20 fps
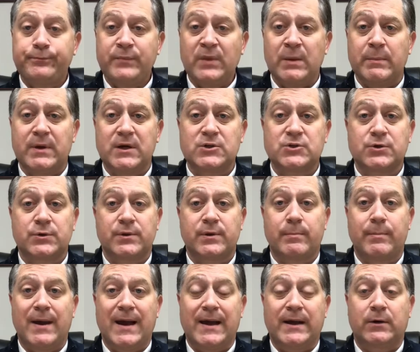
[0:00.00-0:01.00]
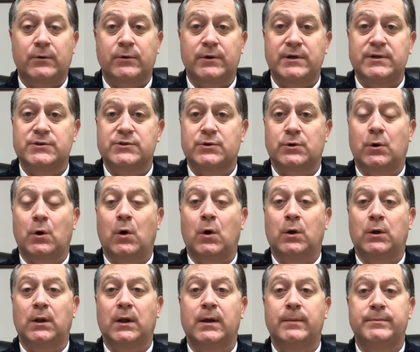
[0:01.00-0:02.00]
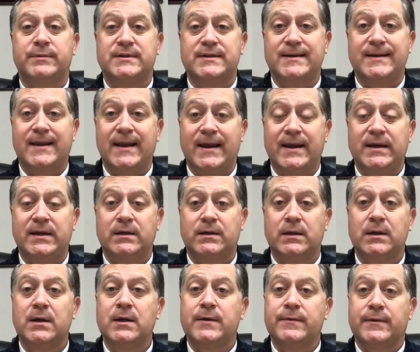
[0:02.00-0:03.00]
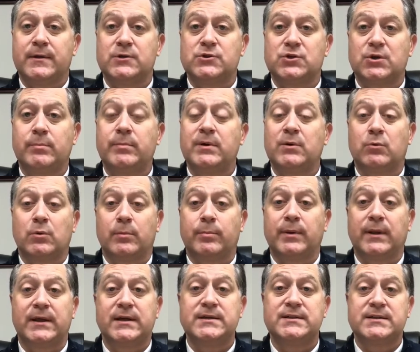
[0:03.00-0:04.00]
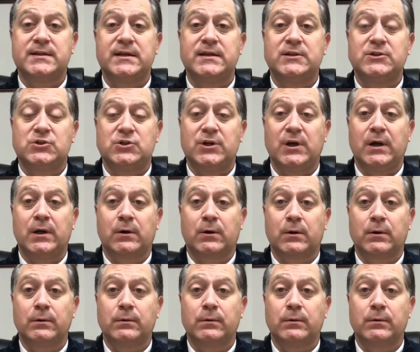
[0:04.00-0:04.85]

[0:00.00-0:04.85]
Make sure the batteries are all up to date. They should be replaced each year.